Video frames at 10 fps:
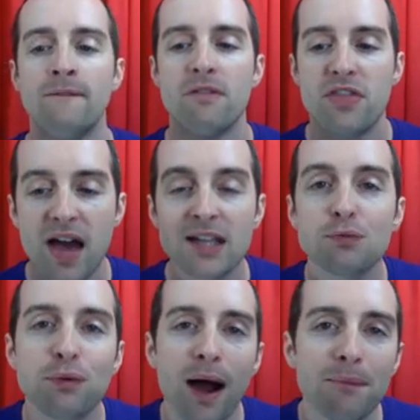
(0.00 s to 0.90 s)
That's
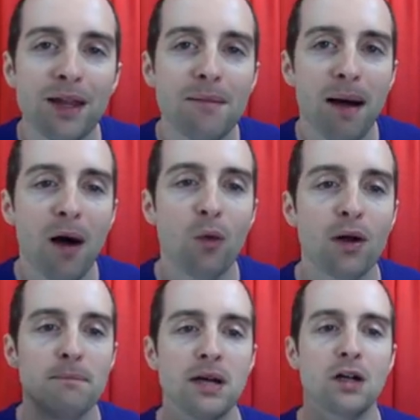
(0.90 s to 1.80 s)
probably about
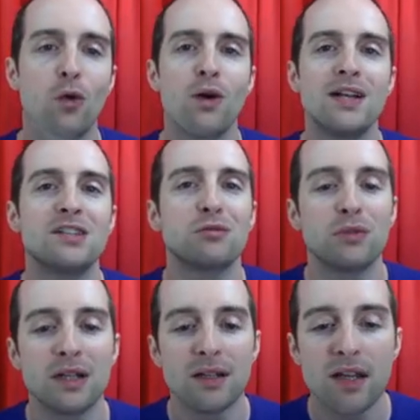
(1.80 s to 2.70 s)
what a Bitcoin is
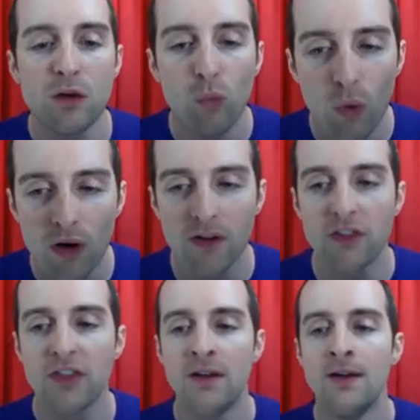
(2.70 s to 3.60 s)
really
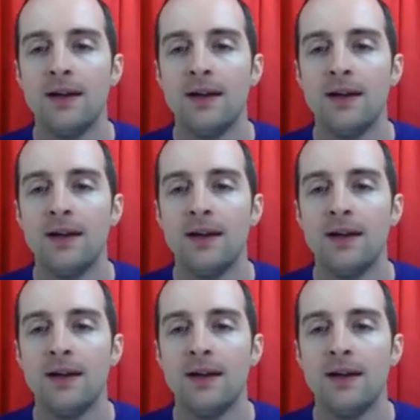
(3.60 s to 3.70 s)
worth.